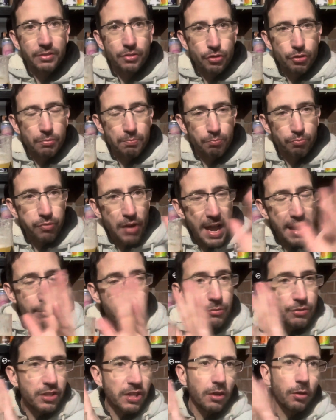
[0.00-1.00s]
just
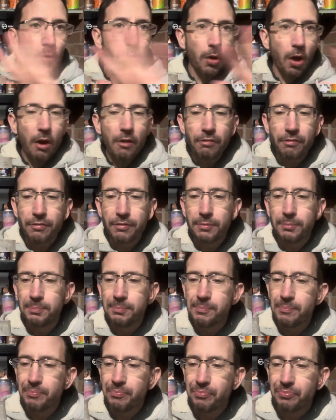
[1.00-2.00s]
rounds it all off.
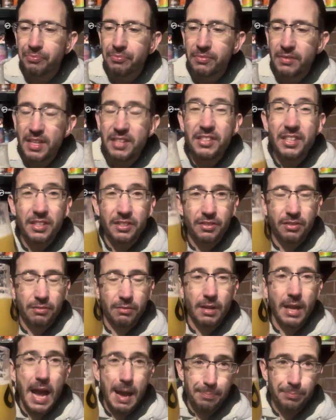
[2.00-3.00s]
This is
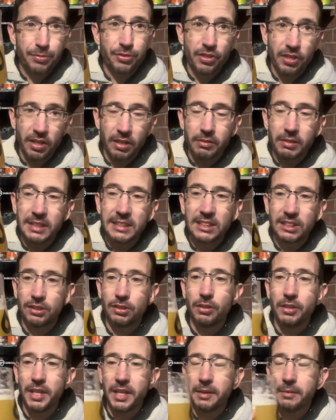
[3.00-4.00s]
absolutely
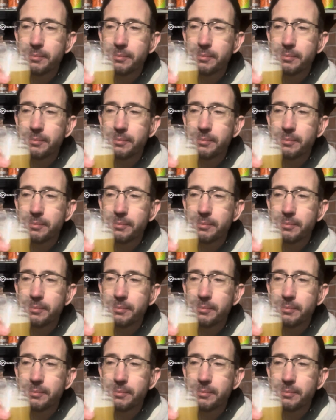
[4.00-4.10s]
stunning.